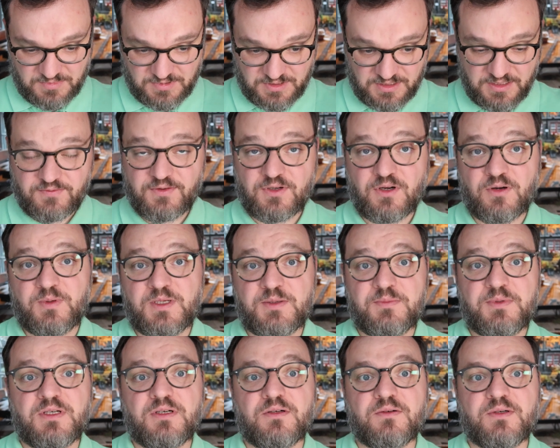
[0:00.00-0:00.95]
leave a
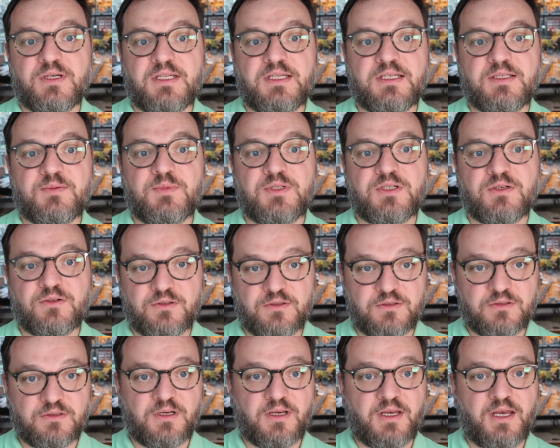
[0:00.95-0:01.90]
comment below and let me know,
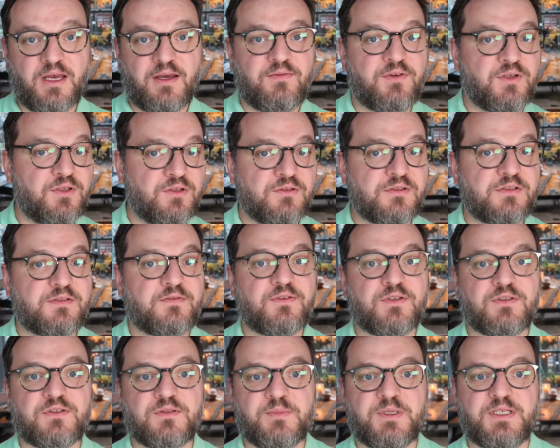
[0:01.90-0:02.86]
have you used
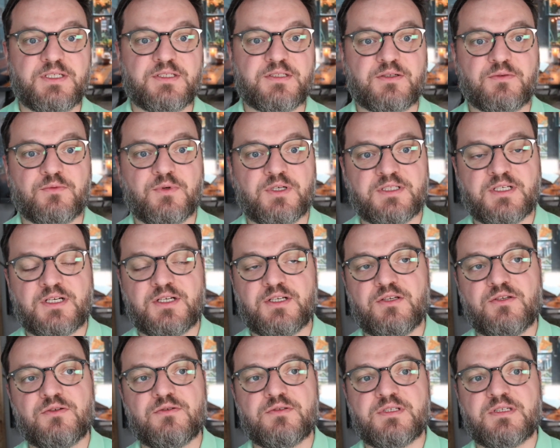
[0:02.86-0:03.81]
Photomator? What are
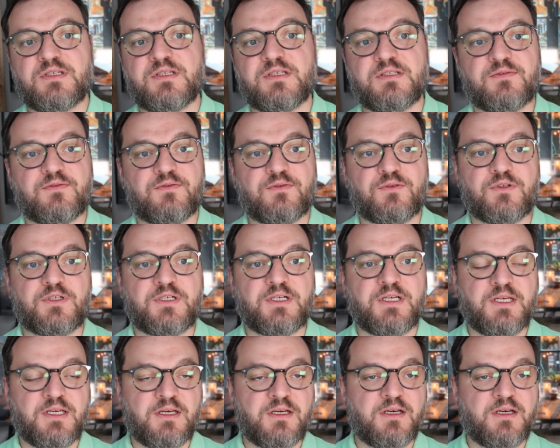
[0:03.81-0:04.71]
you using it for?